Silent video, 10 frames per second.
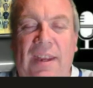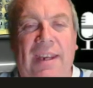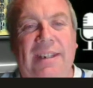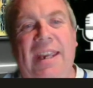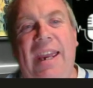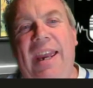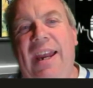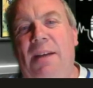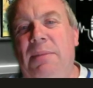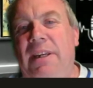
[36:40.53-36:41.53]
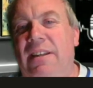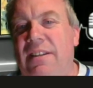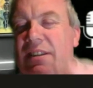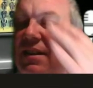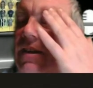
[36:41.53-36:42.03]
Yeah, I mean,
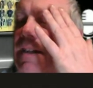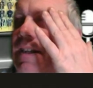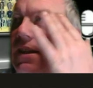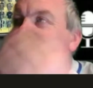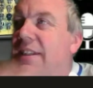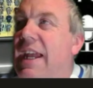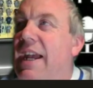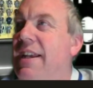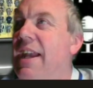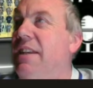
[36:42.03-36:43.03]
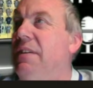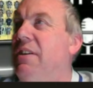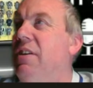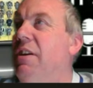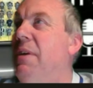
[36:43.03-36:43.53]
yeah, I kind of
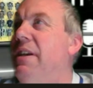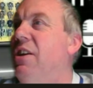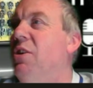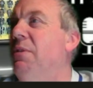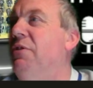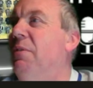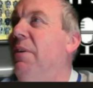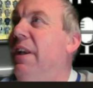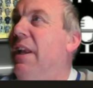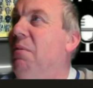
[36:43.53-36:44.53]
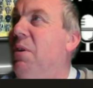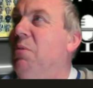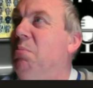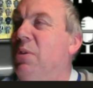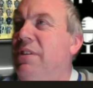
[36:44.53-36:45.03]
agree where you're coming from on that
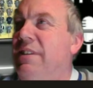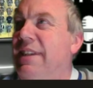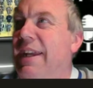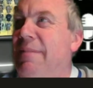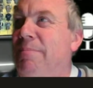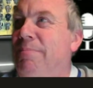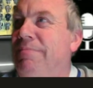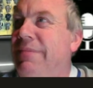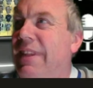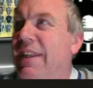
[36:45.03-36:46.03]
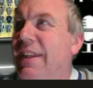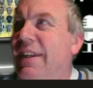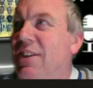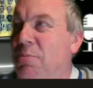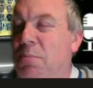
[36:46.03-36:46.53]
one, but I
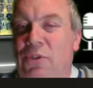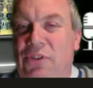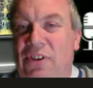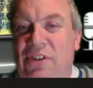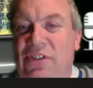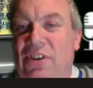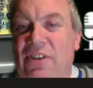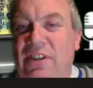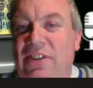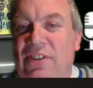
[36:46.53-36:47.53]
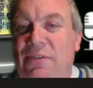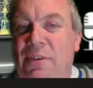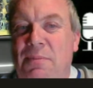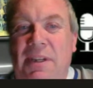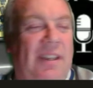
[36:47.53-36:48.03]
suppose they've got to start these off. I
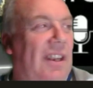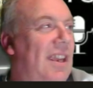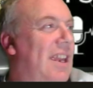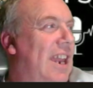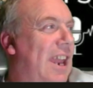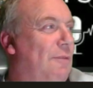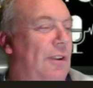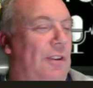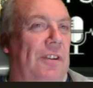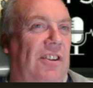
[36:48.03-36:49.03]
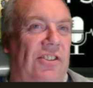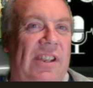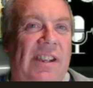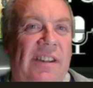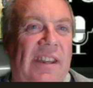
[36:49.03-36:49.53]
mean, if we'd finished
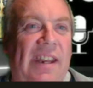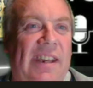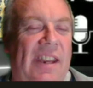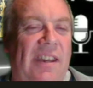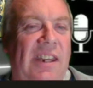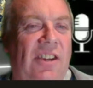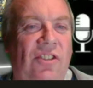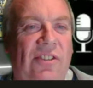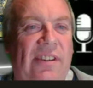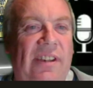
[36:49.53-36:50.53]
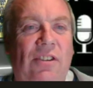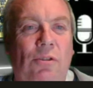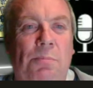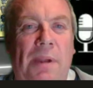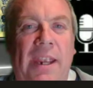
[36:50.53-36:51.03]
second in that Nations League
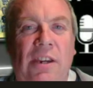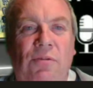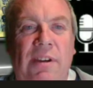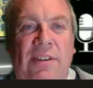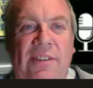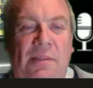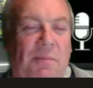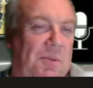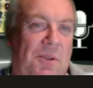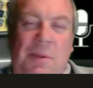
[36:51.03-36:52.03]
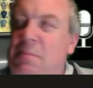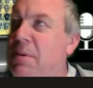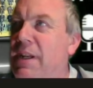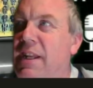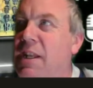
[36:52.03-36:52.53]
group behind Greece, then we would have been
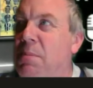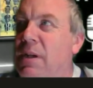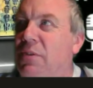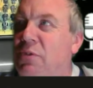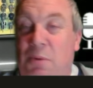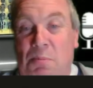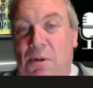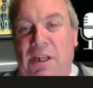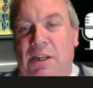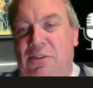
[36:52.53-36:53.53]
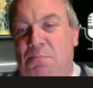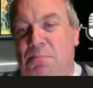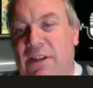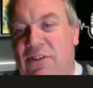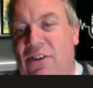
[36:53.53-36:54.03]
playing in the playoffs. We
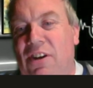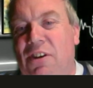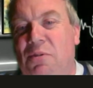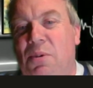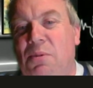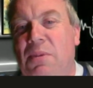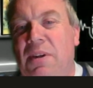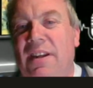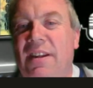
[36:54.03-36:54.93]
played Scotland, wouldn't we?